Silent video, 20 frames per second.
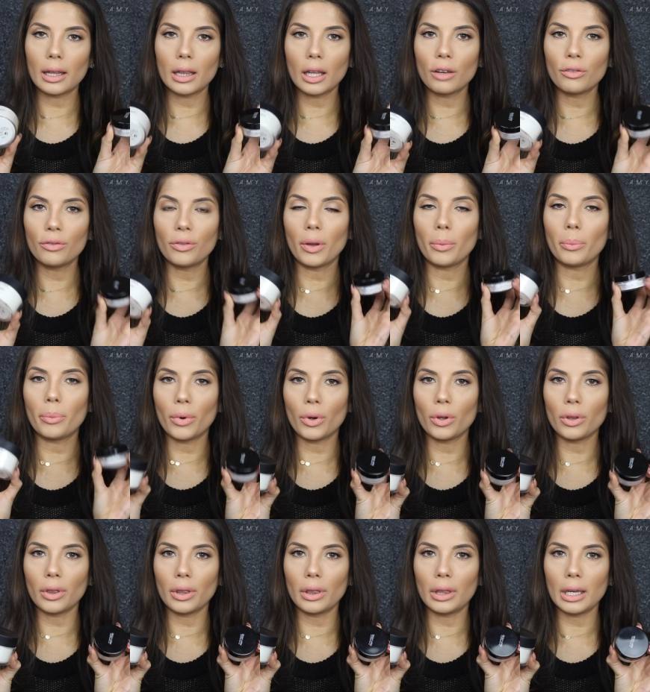I love
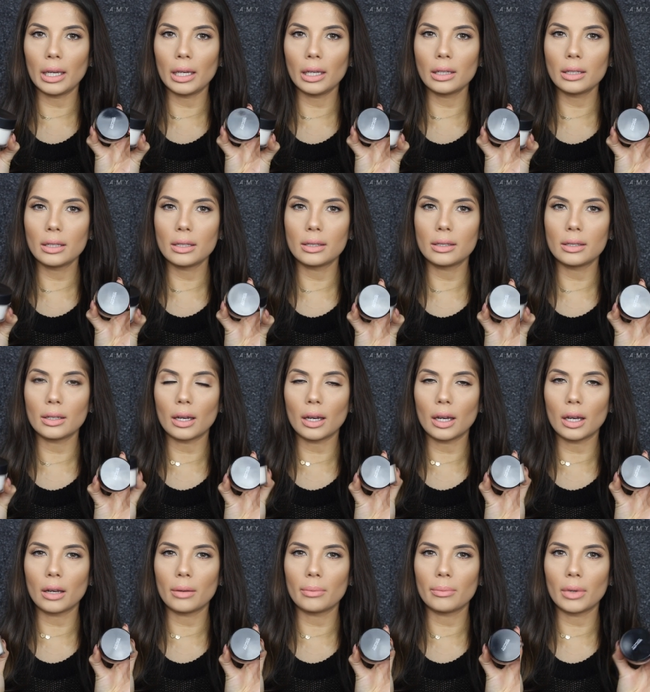both of these.
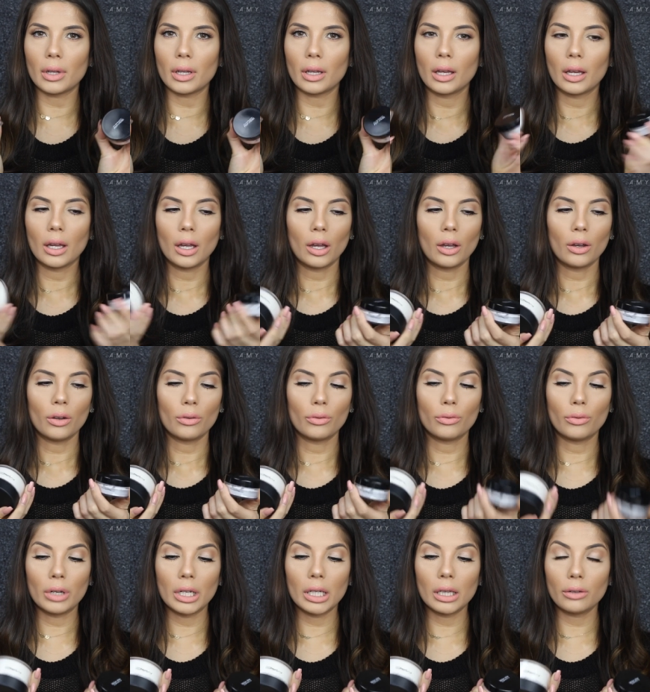
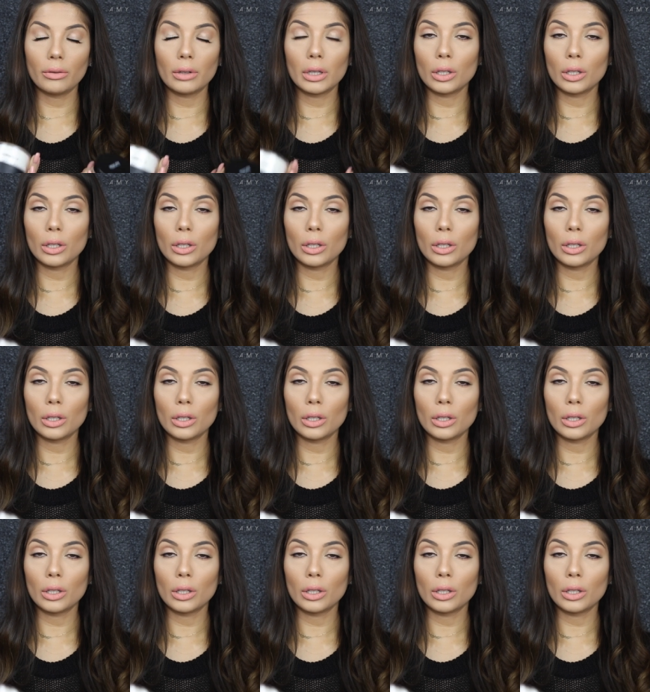Really,